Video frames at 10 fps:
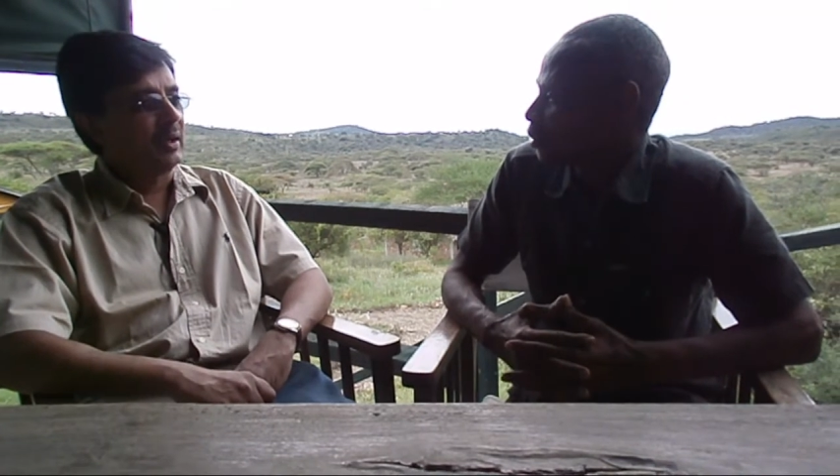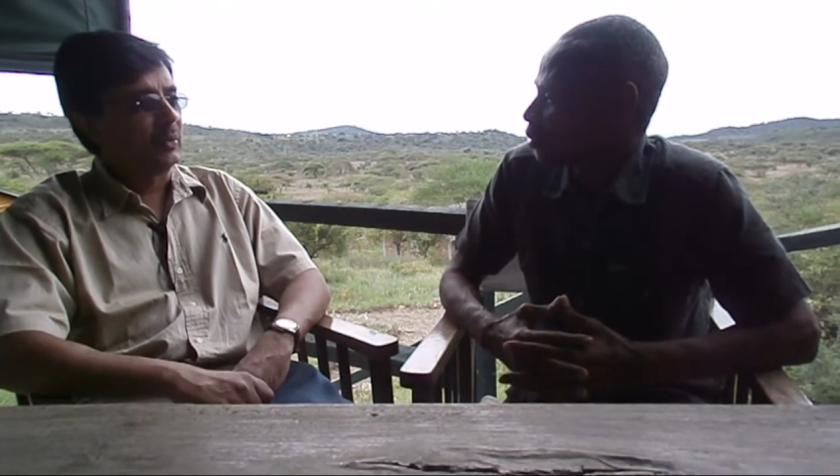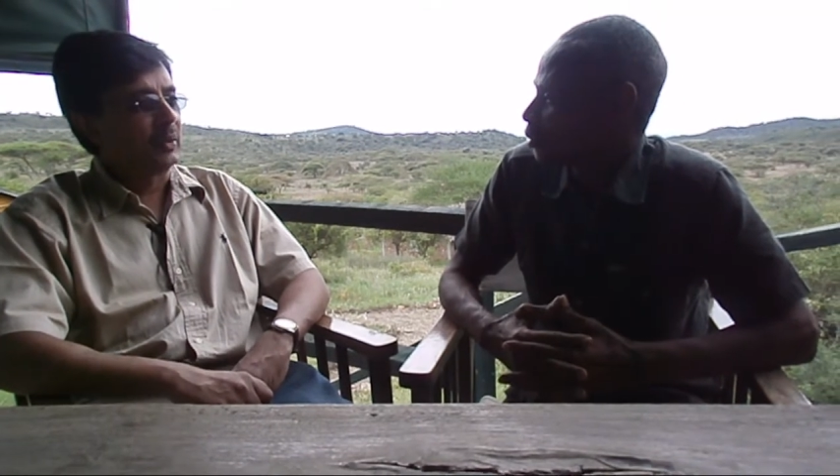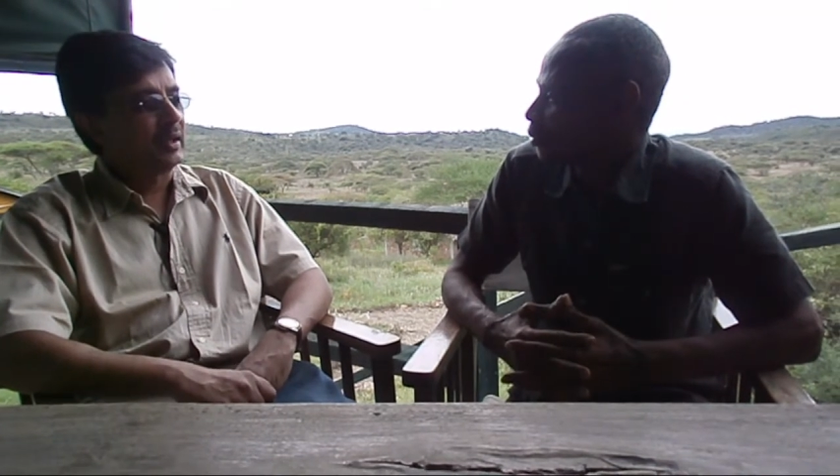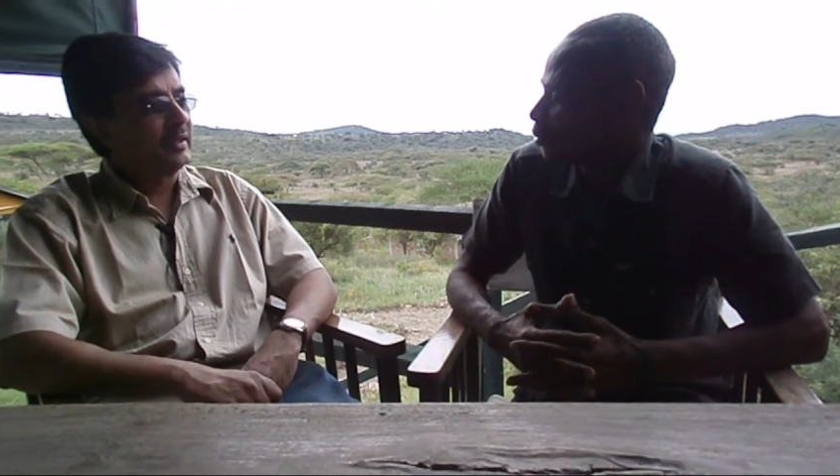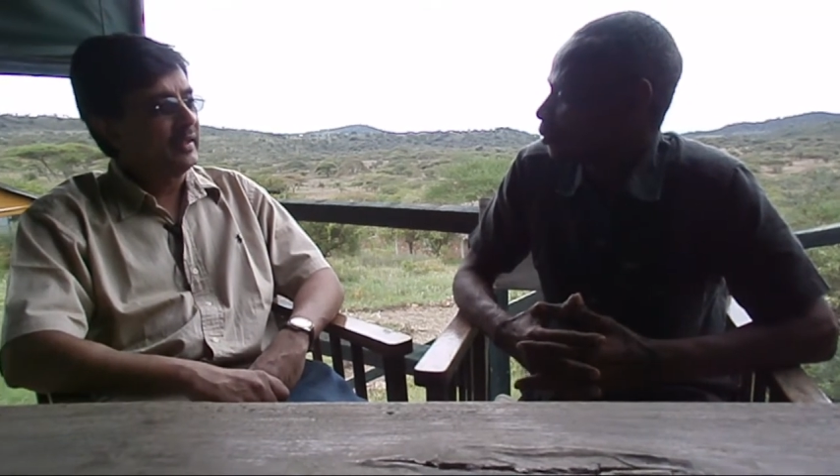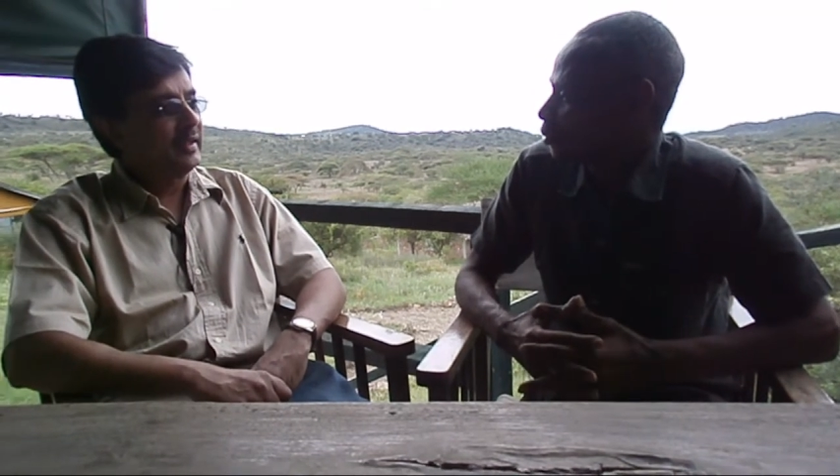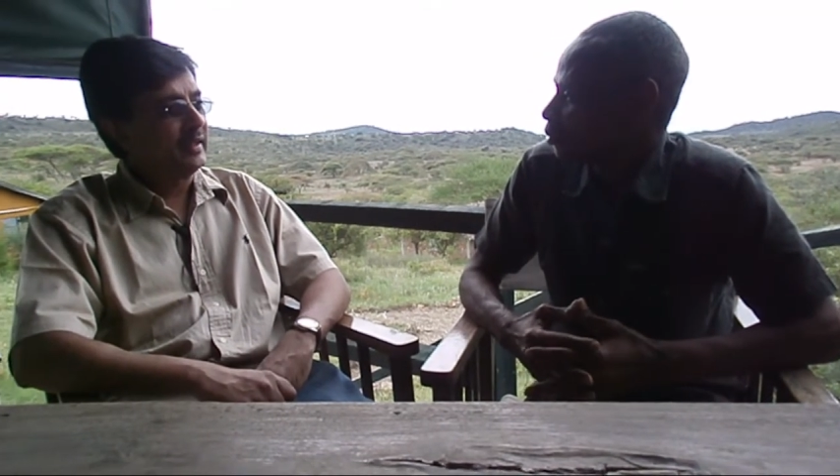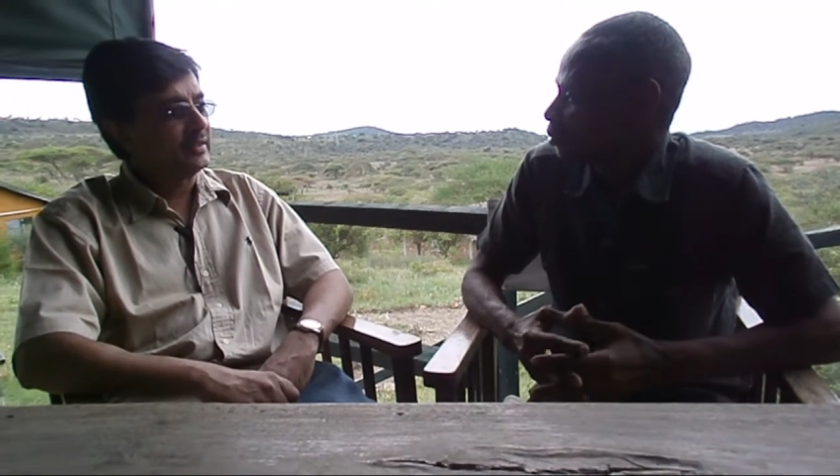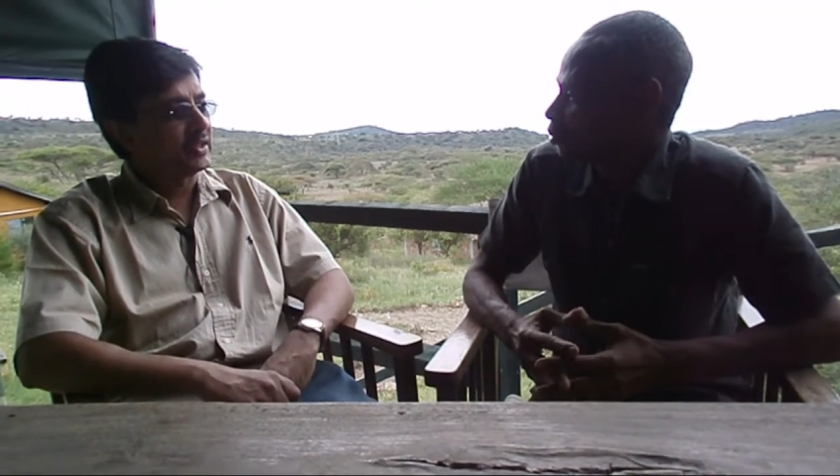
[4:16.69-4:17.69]
what are
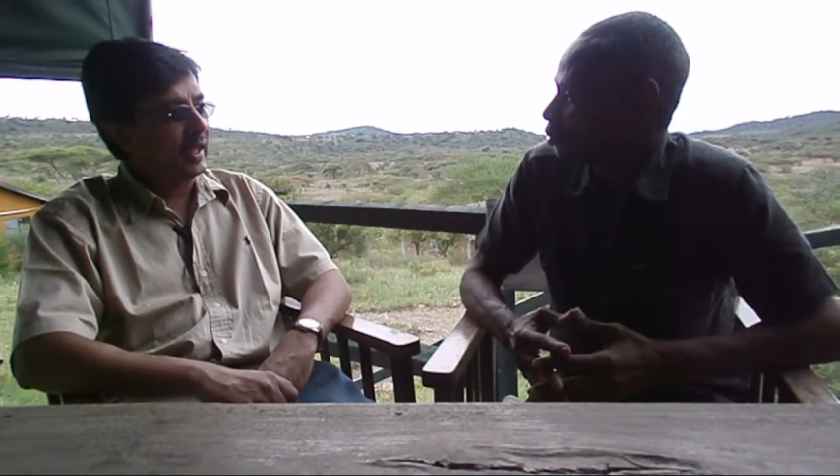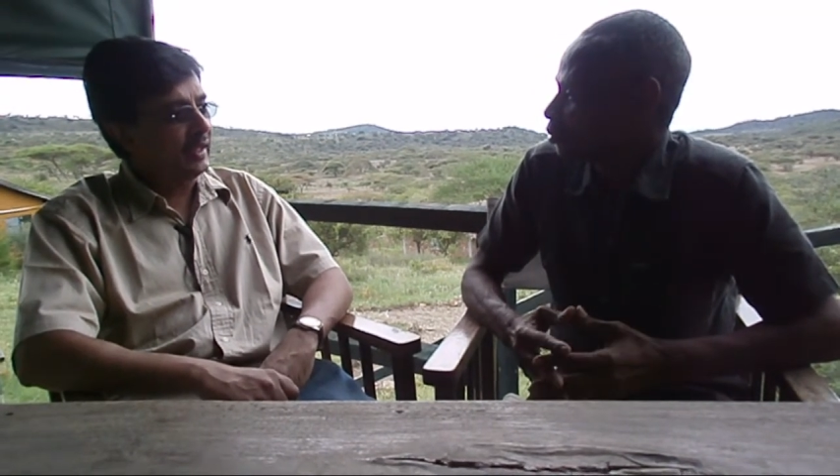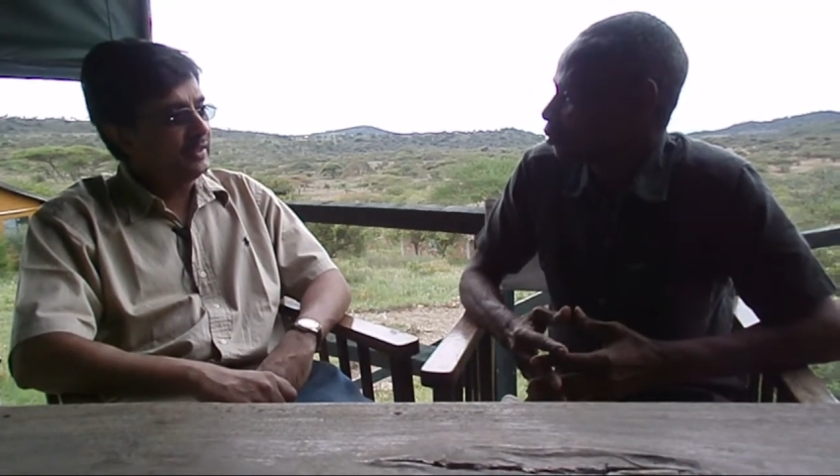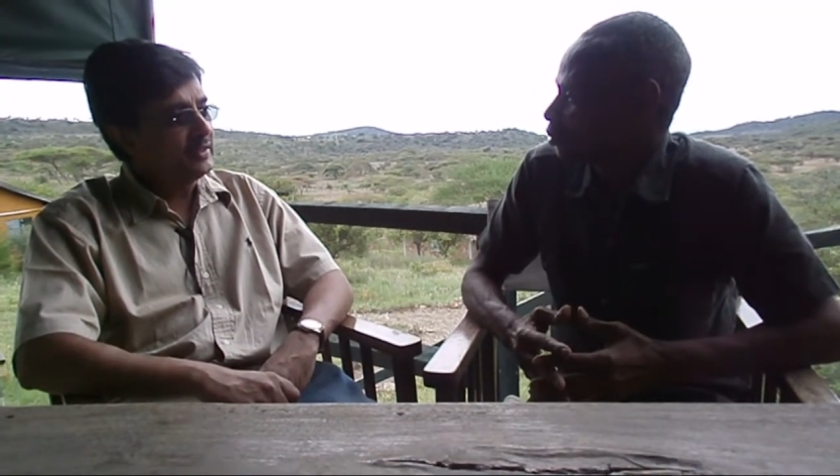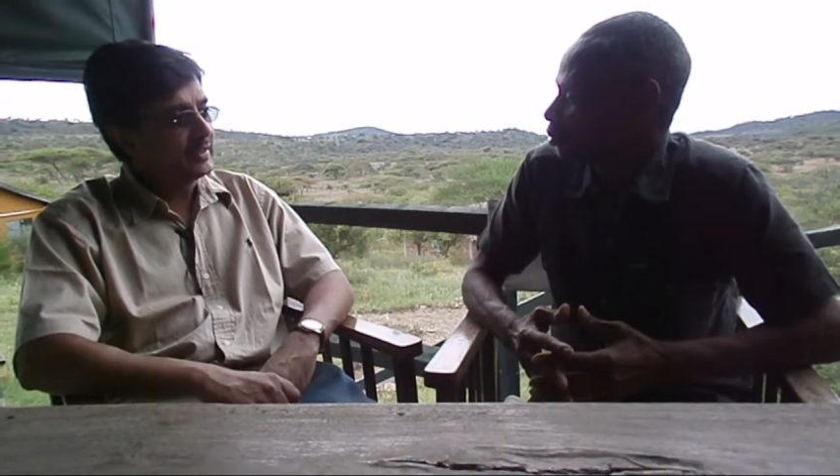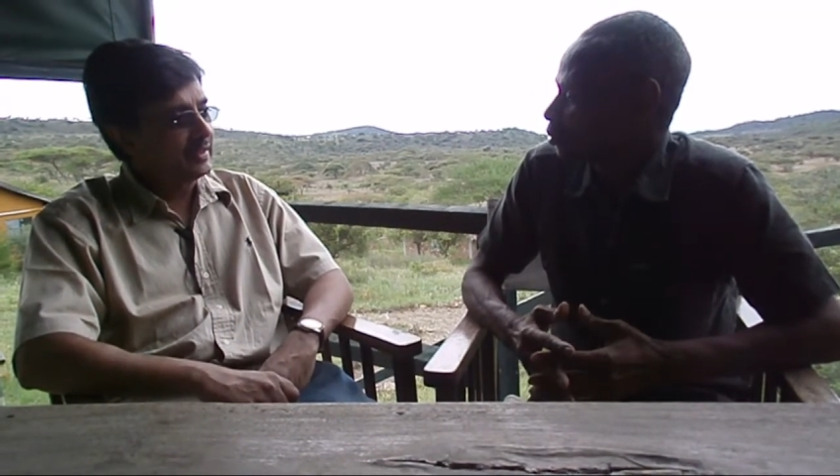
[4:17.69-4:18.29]
the challenges